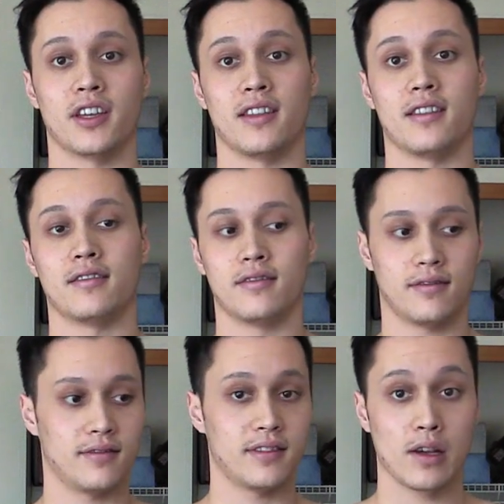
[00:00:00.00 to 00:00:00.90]
and
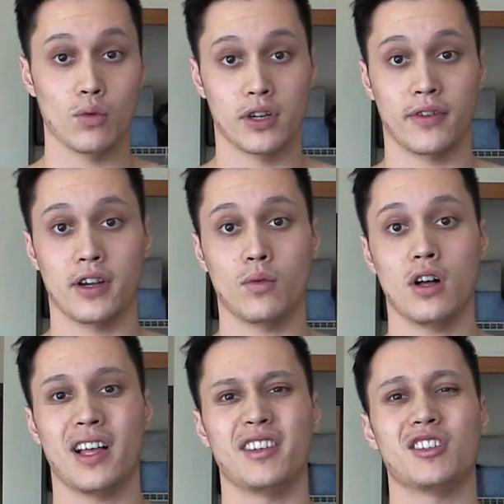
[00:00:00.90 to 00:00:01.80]
they work very
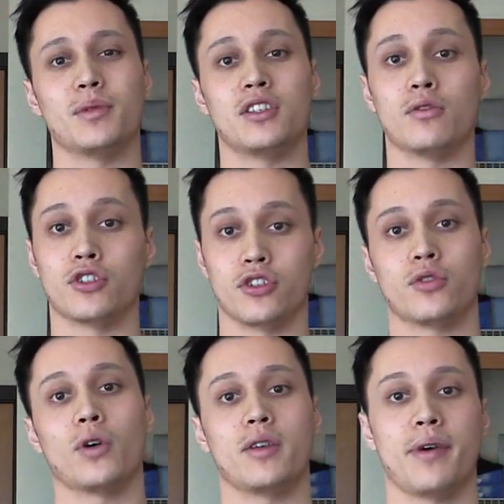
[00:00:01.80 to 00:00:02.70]
well. I used to be
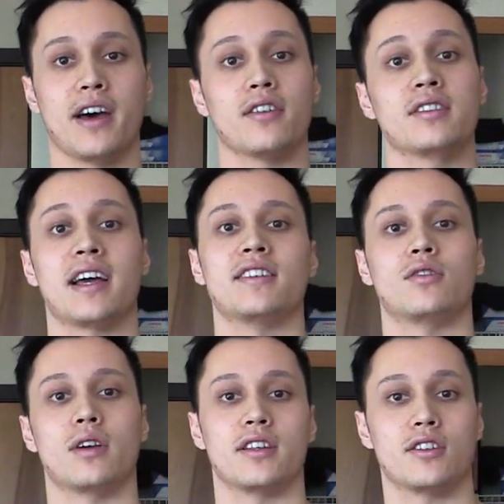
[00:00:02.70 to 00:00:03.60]
220 pounds, as you
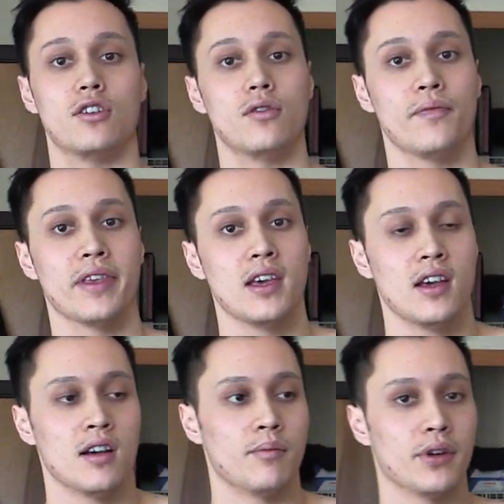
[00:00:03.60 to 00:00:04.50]
guys know.
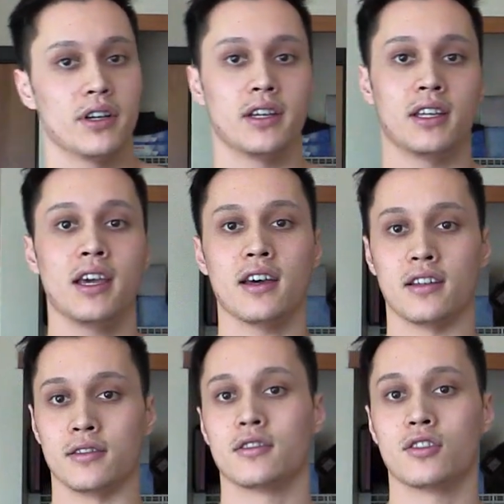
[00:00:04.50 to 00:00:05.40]
But
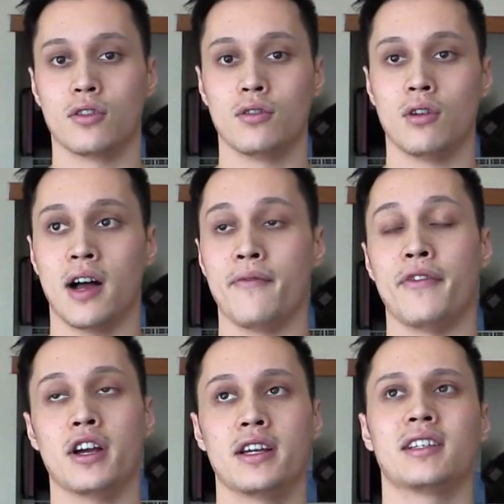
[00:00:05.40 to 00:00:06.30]
yeah, so I'm
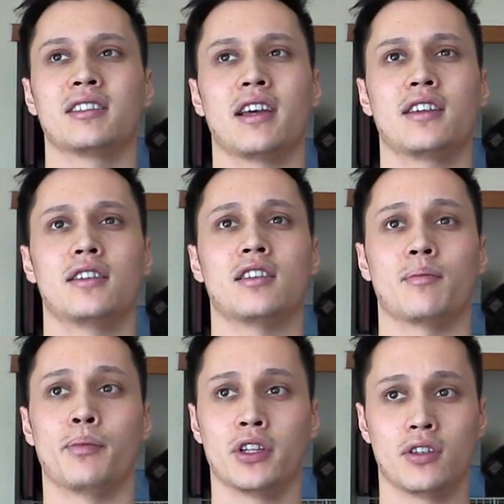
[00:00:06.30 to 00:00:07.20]
very excited to
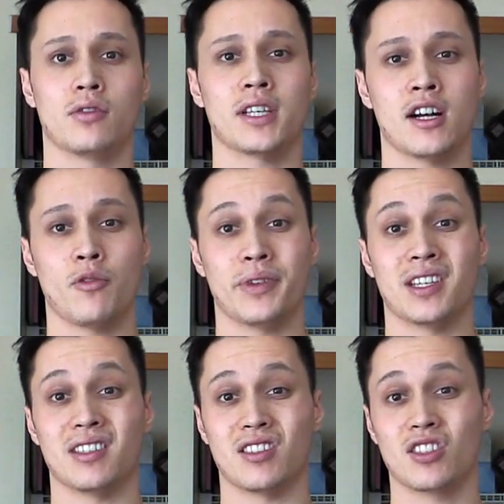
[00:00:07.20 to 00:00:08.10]
put those out
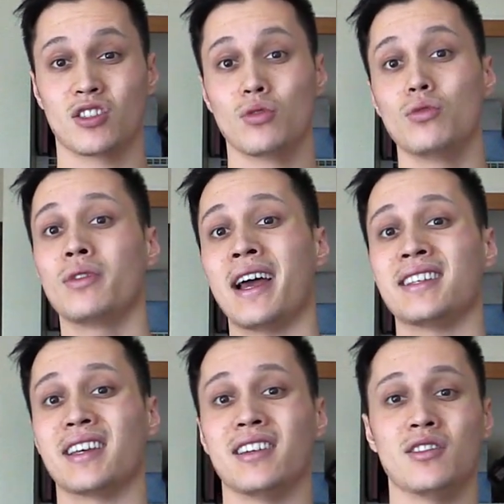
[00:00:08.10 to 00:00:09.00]
because as soon
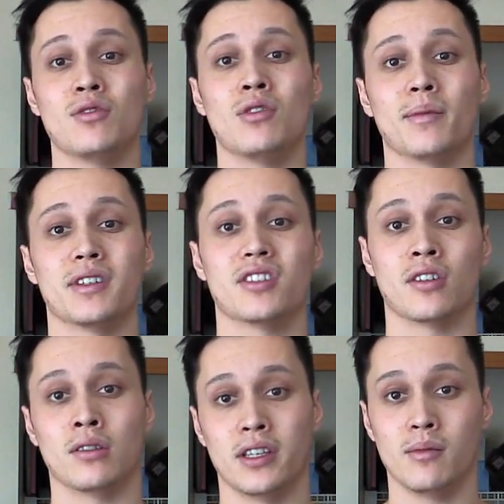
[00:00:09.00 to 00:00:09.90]
as I do, I'm going to
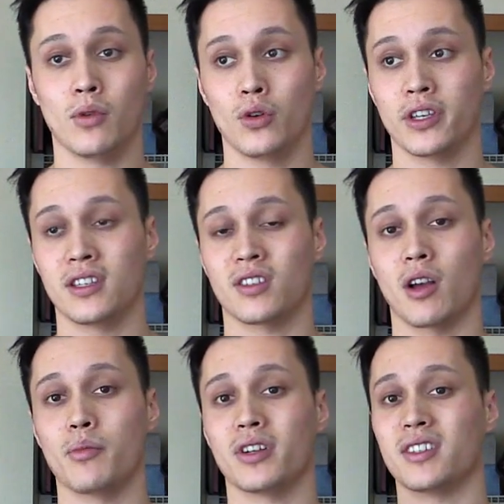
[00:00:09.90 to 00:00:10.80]
start lean bulking so I
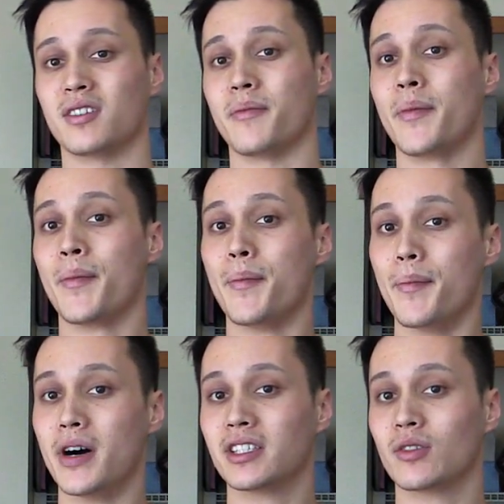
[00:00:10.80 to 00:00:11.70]
can put on some
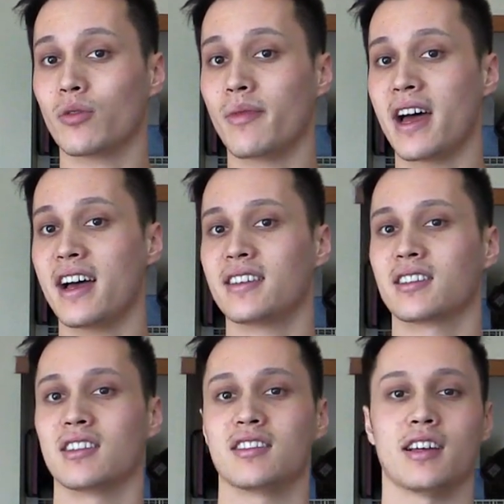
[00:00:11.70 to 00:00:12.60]
muscle mass
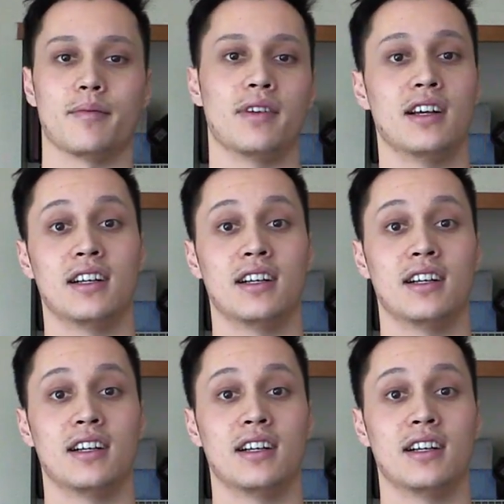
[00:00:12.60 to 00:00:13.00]
because I'm